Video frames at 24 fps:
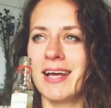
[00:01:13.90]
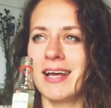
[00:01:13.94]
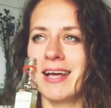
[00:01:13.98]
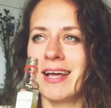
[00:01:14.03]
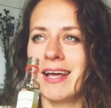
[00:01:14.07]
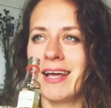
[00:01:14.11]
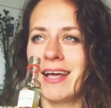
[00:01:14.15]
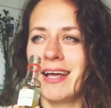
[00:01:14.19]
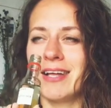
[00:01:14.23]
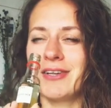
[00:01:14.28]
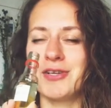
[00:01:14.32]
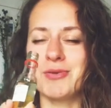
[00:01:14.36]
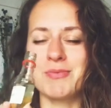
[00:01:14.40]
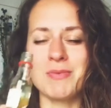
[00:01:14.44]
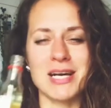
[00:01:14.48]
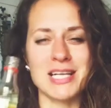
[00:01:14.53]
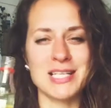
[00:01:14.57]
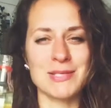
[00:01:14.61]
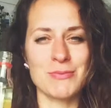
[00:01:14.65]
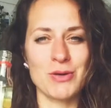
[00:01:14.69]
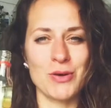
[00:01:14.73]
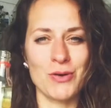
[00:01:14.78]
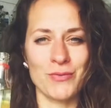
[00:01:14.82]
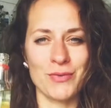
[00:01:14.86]
it reminds
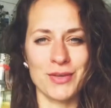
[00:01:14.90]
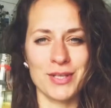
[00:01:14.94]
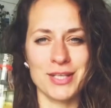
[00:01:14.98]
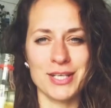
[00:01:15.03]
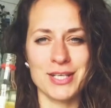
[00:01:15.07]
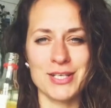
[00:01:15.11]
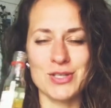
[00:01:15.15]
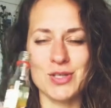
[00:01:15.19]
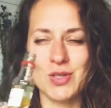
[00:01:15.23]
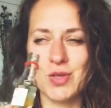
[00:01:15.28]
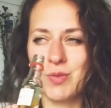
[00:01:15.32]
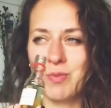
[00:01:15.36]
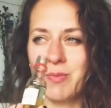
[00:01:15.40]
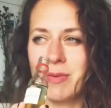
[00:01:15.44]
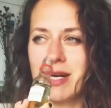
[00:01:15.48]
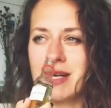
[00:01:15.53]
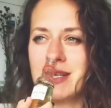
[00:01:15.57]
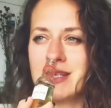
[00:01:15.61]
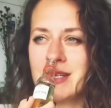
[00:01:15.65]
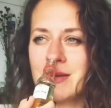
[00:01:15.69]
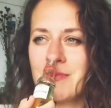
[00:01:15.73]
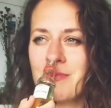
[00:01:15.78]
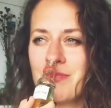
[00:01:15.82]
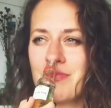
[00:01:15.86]
me of India so much
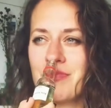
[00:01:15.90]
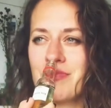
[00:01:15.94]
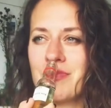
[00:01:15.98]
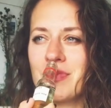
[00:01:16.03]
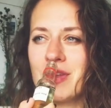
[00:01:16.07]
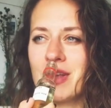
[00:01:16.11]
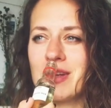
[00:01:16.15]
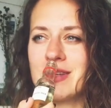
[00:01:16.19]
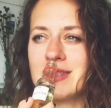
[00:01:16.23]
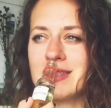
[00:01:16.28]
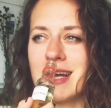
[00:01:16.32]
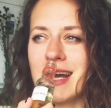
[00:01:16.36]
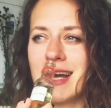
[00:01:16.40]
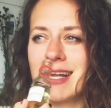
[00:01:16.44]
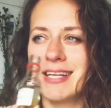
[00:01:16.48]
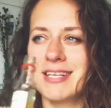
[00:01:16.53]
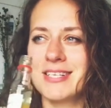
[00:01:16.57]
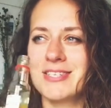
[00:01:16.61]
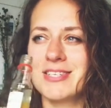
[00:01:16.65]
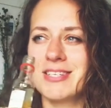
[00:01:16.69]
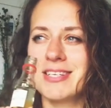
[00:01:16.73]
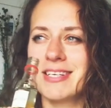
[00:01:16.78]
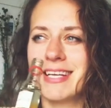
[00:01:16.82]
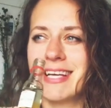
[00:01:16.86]
because I
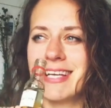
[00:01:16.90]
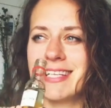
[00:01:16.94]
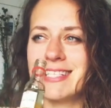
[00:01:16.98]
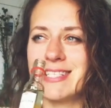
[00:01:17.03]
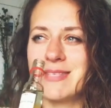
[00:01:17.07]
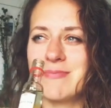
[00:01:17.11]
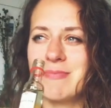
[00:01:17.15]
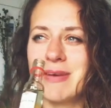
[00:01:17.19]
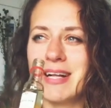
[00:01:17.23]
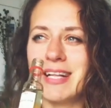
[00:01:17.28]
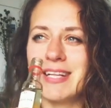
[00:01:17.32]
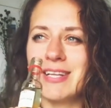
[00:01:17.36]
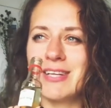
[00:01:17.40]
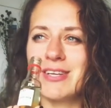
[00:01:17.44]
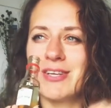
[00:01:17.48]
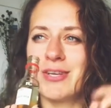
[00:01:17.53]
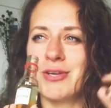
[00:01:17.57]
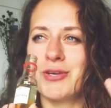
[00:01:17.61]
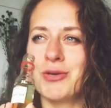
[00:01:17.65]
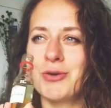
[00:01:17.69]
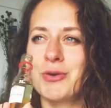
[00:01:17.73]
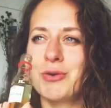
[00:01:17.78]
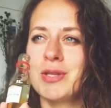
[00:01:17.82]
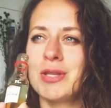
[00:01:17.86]
literally can smell you
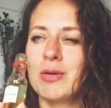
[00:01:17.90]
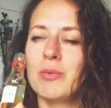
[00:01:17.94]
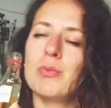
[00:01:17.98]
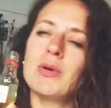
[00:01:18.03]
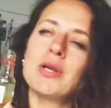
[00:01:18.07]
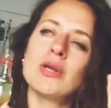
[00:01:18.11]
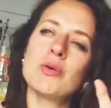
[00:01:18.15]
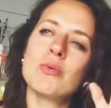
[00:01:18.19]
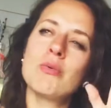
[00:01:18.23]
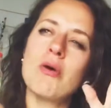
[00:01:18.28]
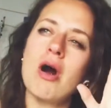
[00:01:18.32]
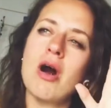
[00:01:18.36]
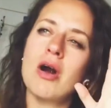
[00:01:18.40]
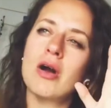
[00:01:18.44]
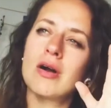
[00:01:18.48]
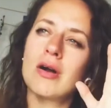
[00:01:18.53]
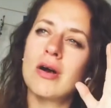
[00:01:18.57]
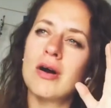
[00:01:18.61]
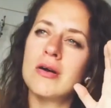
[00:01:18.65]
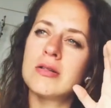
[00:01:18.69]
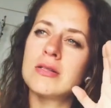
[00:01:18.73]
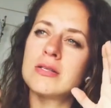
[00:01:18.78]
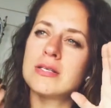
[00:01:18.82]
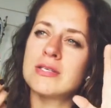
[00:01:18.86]
know that when you walk
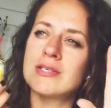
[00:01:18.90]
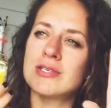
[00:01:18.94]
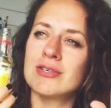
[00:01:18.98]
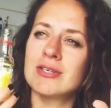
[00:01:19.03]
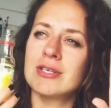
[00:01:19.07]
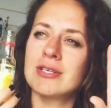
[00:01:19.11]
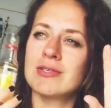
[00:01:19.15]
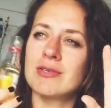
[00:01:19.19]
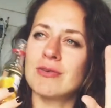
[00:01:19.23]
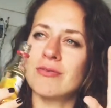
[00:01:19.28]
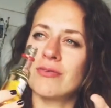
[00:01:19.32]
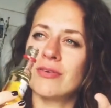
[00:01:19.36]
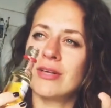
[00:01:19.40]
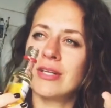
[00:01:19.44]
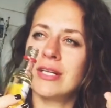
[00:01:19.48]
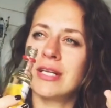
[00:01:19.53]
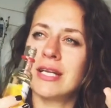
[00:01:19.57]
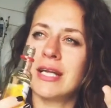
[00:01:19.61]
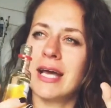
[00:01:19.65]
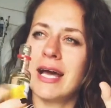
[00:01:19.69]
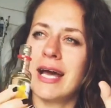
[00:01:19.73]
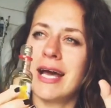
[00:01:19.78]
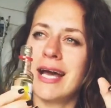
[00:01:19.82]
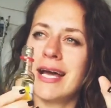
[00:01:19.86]
on the streets of
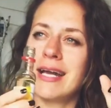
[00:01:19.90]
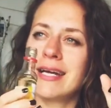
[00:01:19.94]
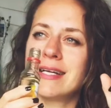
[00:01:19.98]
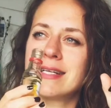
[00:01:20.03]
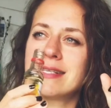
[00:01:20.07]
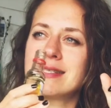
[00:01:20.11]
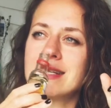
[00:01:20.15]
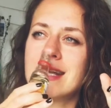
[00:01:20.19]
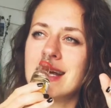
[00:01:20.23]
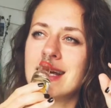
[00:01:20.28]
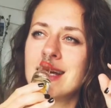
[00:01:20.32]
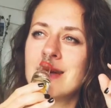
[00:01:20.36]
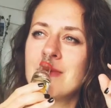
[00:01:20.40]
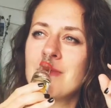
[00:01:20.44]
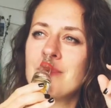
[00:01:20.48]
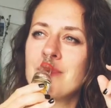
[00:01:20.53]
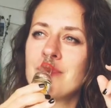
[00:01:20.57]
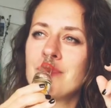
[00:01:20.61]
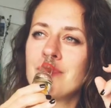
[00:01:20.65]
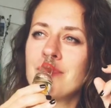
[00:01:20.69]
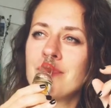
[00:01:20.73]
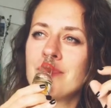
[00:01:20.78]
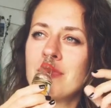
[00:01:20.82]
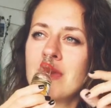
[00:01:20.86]
India and it's like
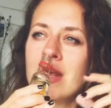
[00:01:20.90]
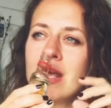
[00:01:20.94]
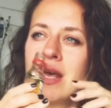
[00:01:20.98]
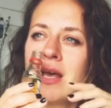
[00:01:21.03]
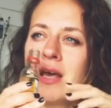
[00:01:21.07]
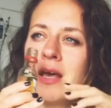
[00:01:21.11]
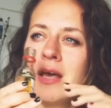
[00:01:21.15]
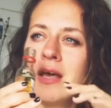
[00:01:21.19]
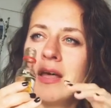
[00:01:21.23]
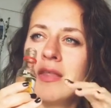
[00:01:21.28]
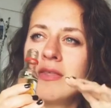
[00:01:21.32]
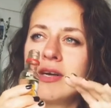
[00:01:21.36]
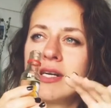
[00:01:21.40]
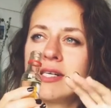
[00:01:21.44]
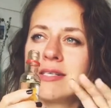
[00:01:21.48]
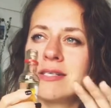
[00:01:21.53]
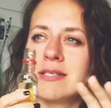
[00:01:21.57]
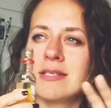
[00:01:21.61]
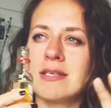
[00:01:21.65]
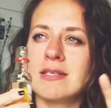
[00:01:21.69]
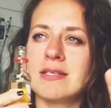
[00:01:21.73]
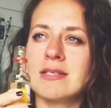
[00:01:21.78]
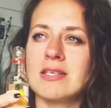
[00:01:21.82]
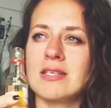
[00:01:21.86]
there is
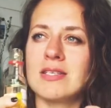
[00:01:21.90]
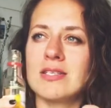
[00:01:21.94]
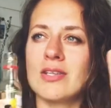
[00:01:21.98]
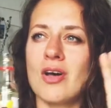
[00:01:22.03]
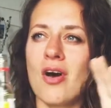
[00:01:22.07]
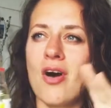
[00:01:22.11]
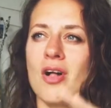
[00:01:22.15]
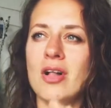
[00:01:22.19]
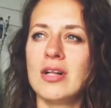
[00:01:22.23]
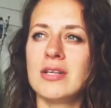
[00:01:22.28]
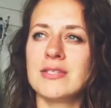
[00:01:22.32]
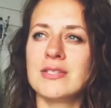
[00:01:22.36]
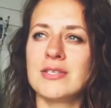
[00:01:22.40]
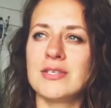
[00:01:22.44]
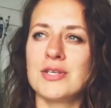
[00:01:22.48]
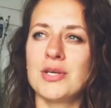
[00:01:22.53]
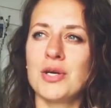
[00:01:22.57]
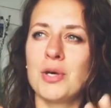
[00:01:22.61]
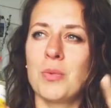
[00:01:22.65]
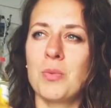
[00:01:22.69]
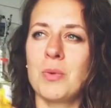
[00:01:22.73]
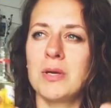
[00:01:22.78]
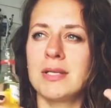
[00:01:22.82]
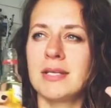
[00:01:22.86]
this stalls, you know,
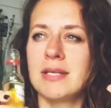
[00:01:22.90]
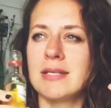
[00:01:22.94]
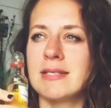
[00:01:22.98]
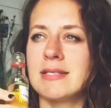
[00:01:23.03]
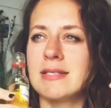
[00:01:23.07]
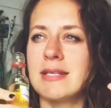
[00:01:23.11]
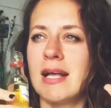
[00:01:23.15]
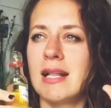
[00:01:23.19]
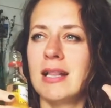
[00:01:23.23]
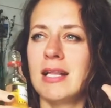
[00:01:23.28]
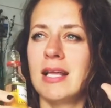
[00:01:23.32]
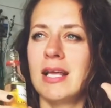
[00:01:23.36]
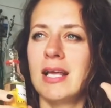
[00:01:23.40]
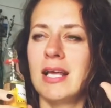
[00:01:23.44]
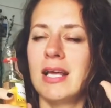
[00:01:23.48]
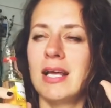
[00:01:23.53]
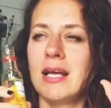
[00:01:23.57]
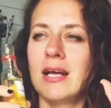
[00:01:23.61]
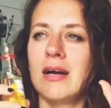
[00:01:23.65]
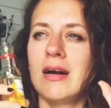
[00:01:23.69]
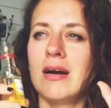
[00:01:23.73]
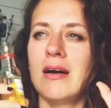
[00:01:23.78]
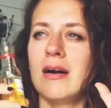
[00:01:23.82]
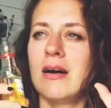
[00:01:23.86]
where they're
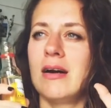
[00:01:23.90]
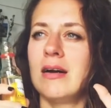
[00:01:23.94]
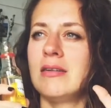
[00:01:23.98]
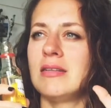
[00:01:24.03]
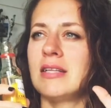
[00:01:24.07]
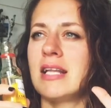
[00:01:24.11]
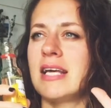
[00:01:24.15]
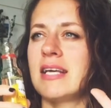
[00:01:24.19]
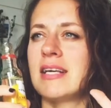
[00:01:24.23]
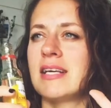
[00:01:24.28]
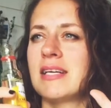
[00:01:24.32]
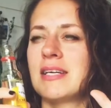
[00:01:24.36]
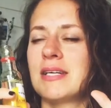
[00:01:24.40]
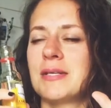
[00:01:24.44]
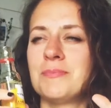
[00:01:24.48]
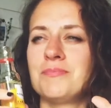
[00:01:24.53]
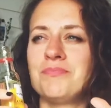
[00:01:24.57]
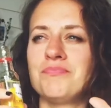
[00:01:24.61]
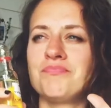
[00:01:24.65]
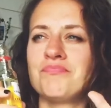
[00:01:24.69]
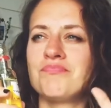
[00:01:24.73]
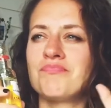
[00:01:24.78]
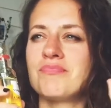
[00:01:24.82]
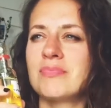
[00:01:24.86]
selling uh, like
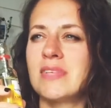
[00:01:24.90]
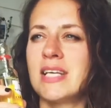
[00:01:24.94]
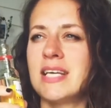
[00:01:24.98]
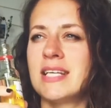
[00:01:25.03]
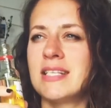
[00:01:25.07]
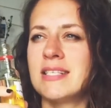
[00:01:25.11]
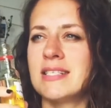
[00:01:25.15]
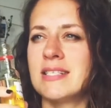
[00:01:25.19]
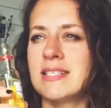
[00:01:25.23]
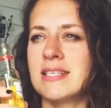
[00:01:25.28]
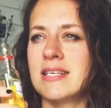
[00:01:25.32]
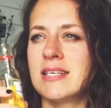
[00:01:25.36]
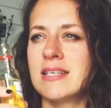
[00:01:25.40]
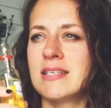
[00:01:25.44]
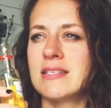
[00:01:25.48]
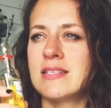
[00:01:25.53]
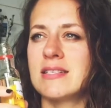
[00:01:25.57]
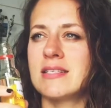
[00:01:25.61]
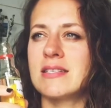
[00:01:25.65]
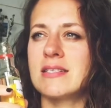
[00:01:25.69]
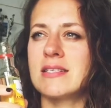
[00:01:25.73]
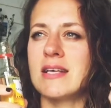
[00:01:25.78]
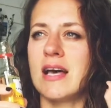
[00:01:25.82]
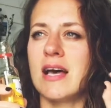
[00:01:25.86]

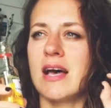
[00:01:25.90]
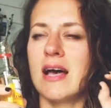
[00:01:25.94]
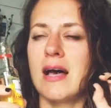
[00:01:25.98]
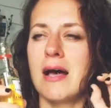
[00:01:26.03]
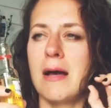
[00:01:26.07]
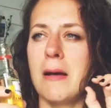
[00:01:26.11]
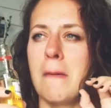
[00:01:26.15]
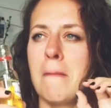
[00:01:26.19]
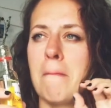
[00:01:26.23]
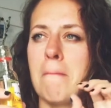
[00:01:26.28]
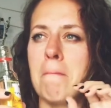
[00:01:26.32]
incense and